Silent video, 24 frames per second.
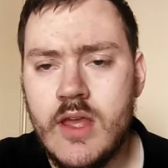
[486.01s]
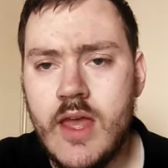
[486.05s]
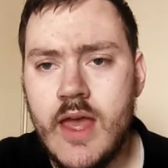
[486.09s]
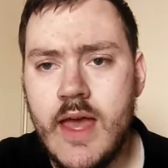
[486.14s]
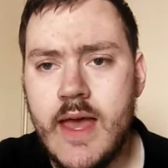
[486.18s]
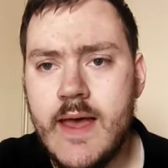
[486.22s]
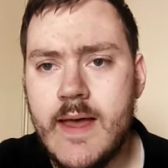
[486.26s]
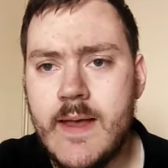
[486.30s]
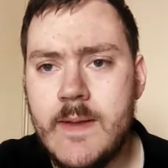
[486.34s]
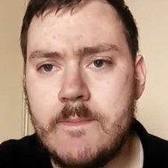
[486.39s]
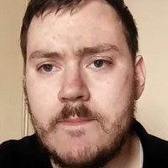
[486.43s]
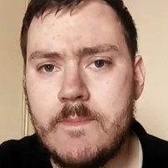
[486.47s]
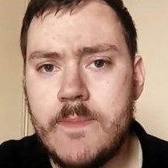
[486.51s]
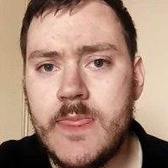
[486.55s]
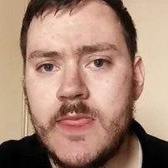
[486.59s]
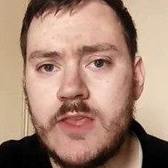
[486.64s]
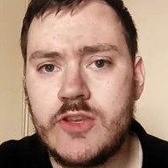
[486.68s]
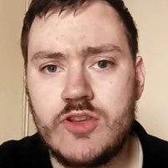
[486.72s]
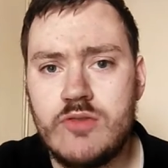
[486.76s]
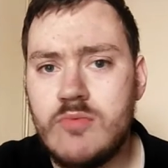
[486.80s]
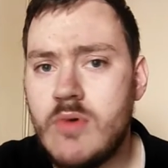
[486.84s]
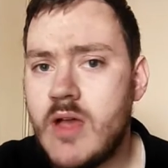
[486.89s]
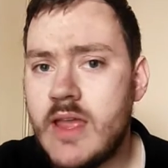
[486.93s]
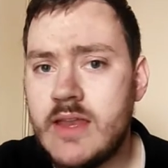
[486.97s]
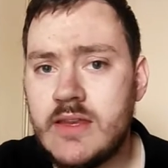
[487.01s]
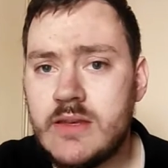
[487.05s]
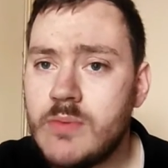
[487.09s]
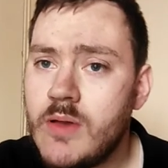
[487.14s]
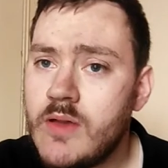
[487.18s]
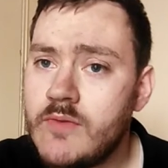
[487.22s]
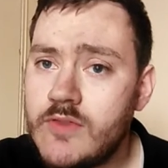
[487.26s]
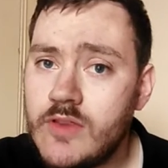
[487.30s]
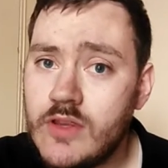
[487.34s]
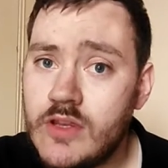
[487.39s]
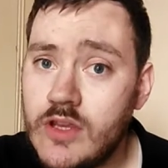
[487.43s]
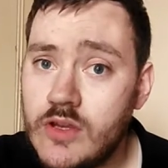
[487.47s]
So you might end up
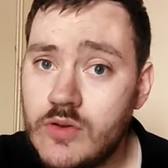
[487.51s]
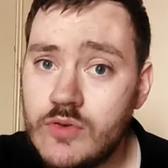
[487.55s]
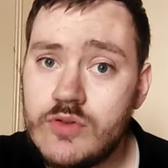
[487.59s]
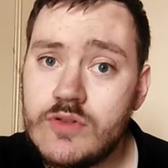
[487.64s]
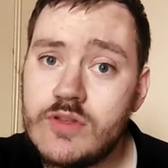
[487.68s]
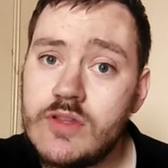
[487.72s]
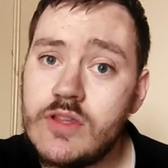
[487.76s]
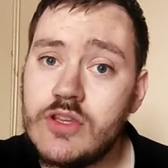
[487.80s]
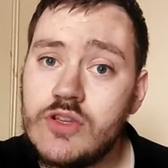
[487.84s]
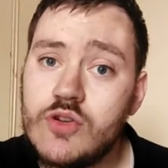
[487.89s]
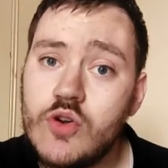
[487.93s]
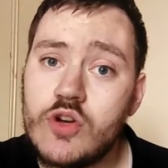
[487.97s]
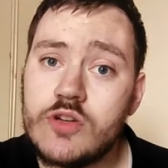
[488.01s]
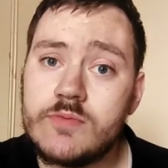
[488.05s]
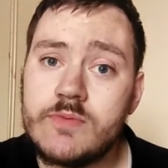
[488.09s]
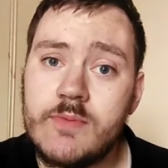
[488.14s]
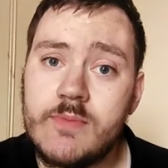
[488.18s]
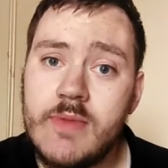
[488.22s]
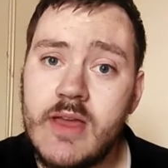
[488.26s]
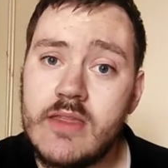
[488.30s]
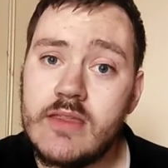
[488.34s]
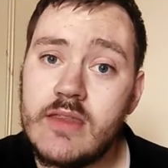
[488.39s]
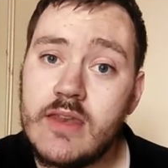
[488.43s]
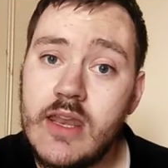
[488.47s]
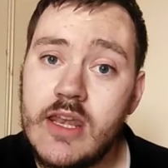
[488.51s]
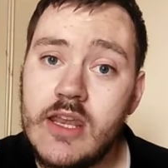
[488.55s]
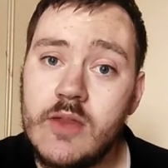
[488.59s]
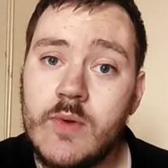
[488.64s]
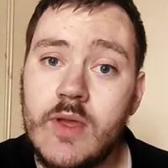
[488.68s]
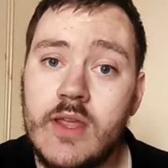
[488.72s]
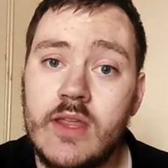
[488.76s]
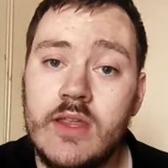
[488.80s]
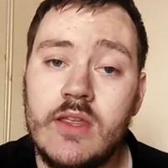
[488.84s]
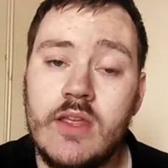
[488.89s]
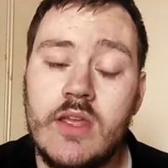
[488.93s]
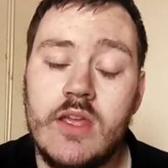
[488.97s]
having to use the Torx bit method
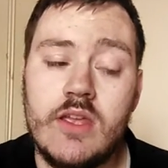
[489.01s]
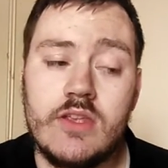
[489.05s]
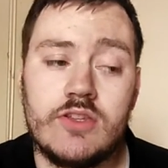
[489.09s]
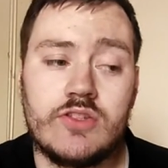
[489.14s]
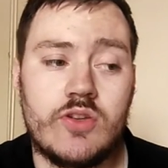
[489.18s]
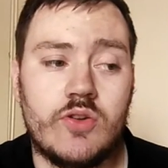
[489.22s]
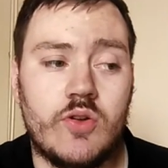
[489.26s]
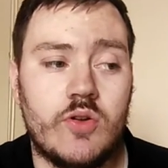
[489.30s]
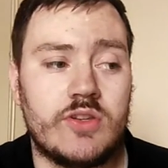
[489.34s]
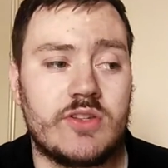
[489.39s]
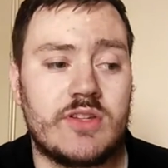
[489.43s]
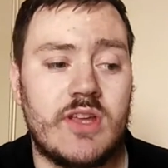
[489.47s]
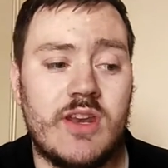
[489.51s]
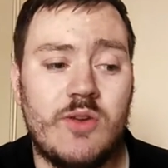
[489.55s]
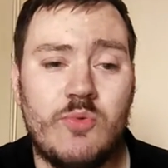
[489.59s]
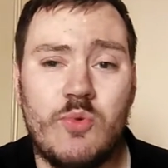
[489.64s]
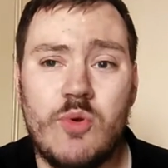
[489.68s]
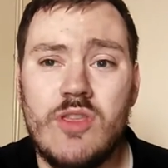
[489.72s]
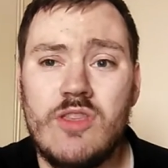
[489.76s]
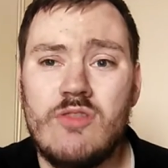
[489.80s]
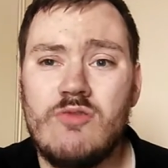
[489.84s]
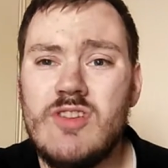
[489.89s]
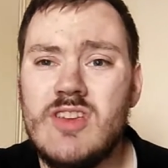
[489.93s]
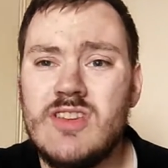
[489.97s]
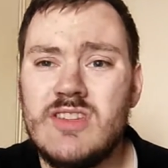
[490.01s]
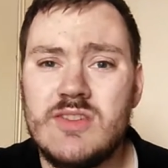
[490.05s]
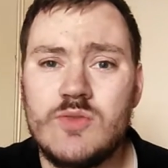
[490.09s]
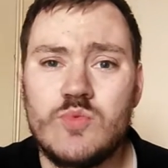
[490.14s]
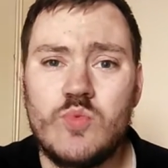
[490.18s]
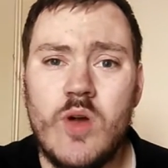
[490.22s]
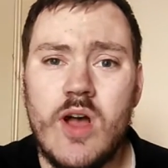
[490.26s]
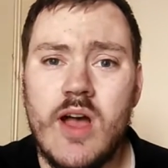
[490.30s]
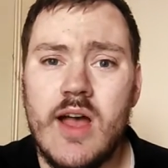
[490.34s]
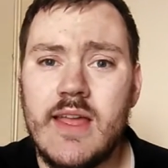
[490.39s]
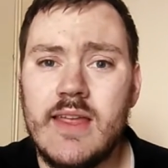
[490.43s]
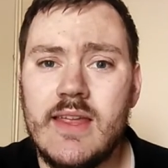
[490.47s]
anyway. So it's kind of one of the reasons
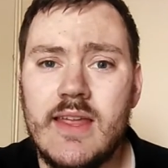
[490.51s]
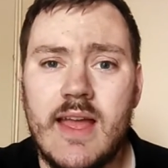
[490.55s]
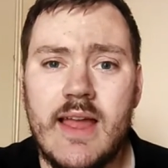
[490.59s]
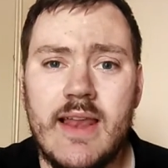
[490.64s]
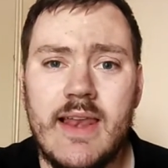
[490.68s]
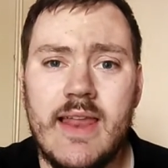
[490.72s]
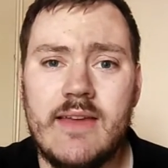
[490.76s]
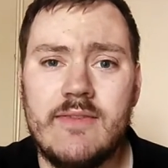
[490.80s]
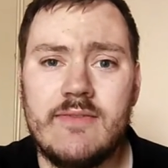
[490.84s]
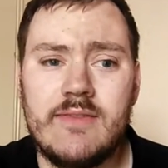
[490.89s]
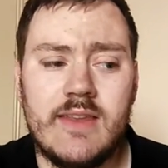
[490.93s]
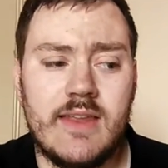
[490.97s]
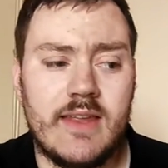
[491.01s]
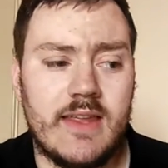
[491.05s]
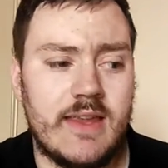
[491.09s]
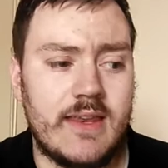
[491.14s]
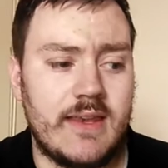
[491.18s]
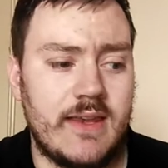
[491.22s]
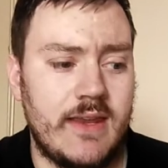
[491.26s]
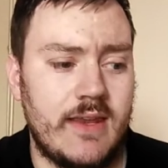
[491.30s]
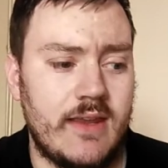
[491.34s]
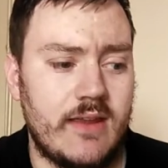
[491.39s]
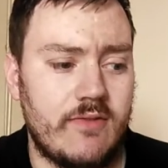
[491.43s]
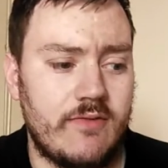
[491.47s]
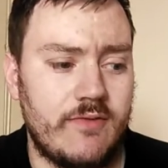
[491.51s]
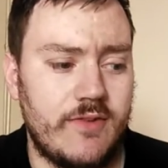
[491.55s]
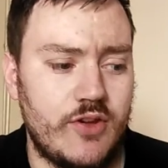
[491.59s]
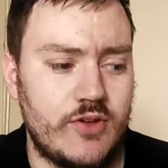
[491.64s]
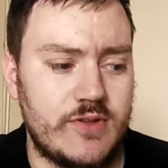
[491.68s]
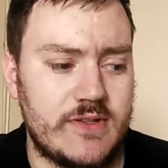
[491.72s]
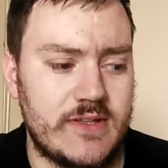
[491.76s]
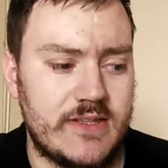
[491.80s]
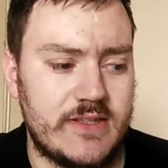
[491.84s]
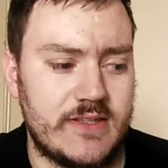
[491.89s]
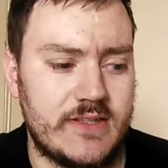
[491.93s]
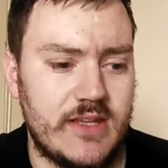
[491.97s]
why I left it in here for you
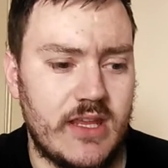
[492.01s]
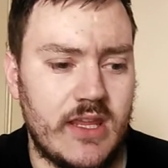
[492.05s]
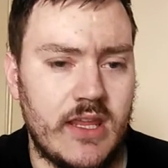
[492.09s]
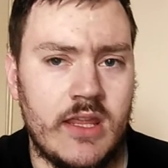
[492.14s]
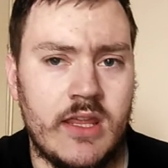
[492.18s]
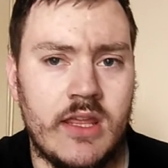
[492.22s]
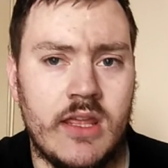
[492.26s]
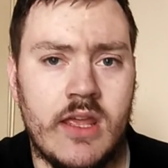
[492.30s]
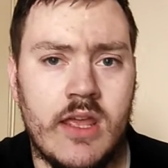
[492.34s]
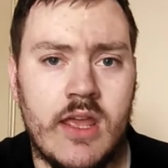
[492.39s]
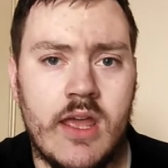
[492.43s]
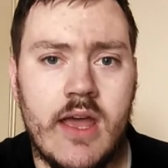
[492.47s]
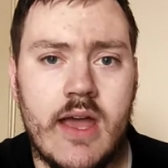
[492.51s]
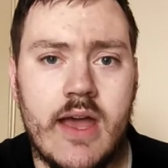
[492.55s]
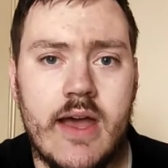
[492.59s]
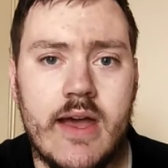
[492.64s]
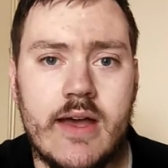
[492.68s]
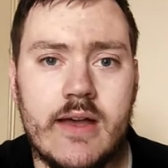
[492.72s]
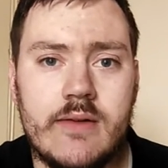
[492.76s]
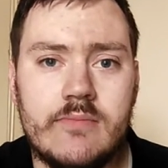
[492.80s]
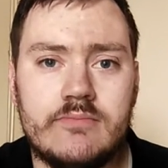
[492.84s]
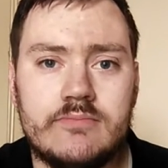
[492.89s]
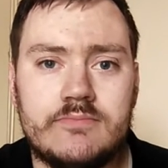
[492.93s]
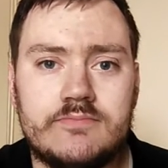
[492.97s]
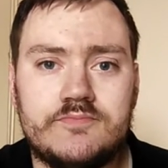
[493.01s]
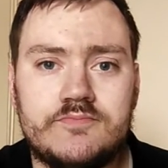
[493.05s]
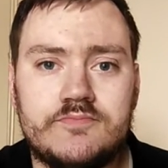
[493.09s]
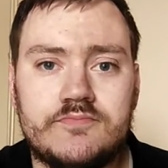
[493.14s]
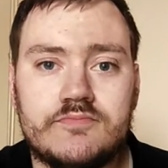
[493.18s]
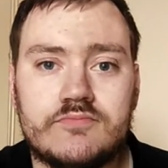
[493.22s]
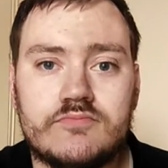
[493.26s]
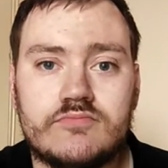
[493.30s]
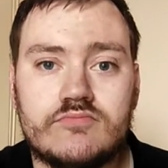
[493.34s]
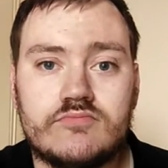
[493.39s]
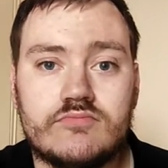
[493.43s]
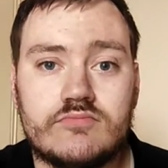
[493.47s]
to see.
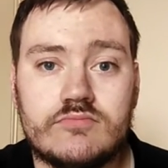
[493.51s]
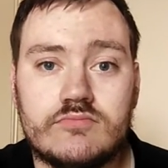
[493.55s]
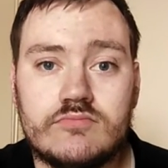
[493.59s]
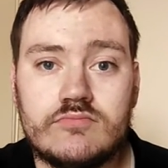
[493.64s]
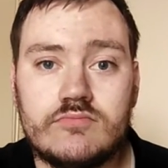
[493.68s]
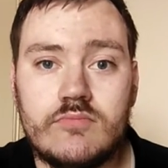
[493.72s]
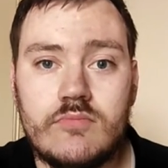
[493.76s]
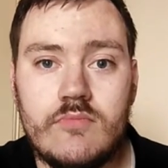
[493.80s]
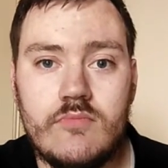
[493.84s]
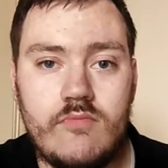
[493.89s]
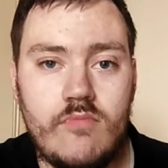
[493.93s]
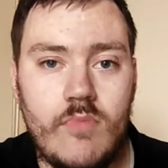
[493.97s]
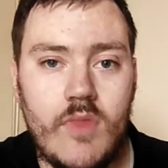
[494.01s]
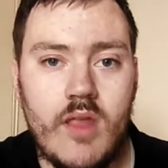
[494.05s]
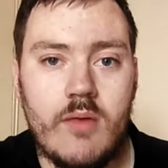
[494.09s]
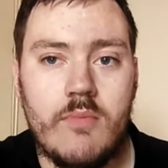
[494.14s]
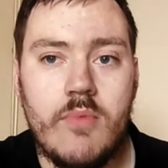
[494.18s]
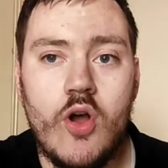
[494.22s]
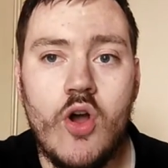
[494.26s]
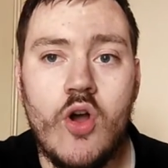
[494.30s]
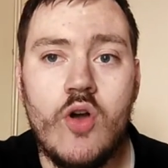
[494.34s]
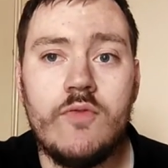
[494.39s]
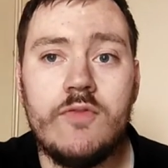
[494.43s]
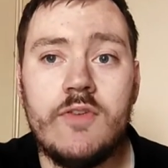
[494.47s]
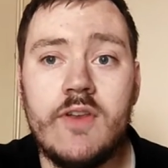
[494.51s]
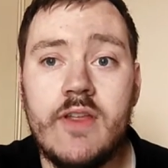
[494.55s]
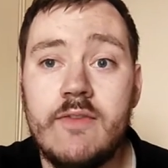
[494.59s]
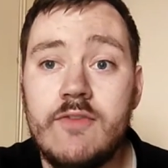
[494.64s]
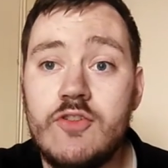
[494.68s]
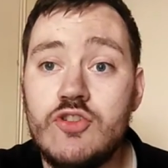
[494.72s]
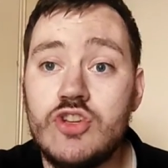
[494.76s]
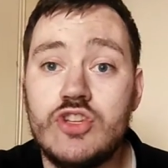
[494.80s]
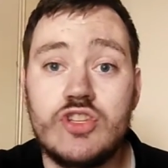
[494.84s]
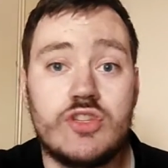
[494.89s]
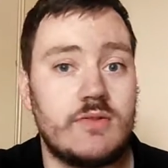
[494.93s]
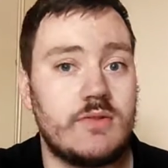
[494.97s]
But hopefully if you
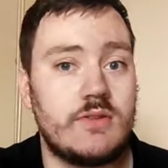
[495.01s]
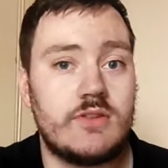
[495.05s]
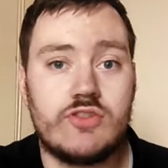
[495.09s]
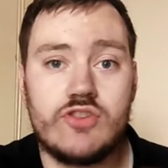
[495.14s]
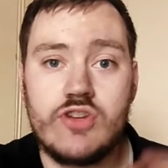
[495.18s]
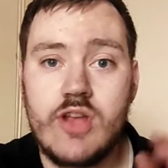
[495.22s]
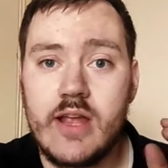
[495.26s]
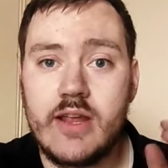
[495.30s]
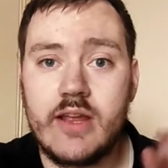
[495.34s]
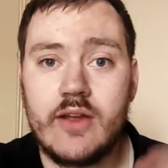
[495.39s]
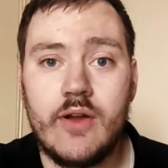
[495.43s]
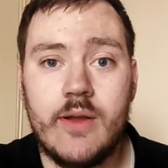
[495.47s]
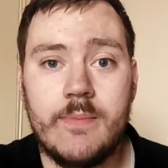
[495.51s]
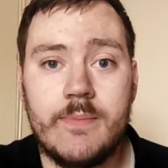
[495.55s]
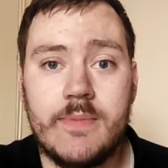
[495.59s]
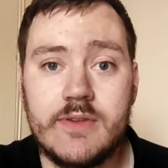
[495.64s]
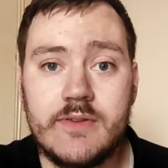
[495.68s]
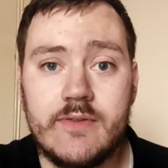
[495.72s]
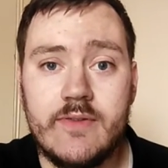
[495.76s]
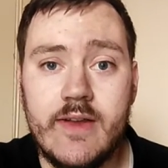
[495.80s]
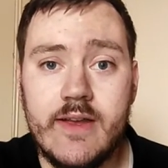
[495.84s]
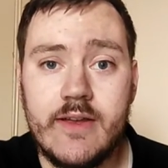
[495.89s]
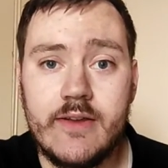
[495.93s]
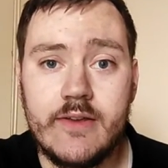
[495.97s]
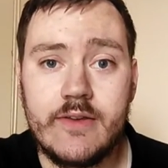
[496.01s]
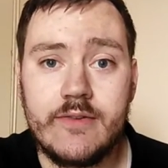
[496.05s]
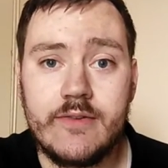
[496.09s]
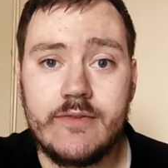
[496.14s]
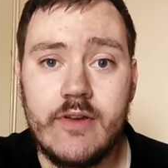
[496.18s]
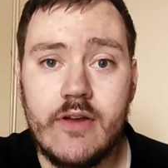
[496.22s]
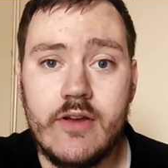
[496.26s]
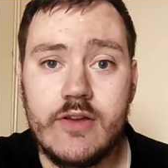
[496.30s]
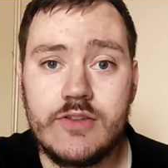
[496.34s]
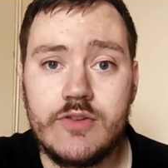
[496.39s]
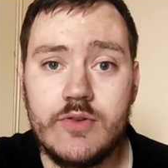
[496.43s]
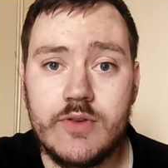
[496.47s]
just jack it up as
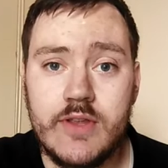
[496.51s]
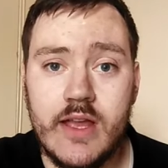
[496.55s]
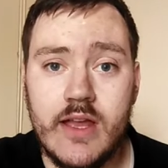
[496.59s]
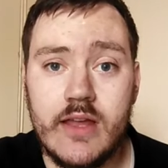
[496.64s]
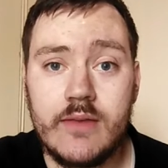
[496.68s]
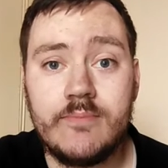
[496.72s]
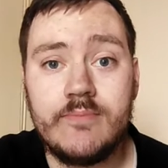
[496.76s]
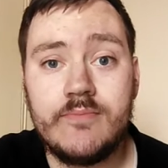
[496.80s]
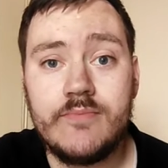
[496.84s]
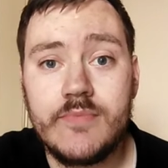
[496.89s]
far as you can,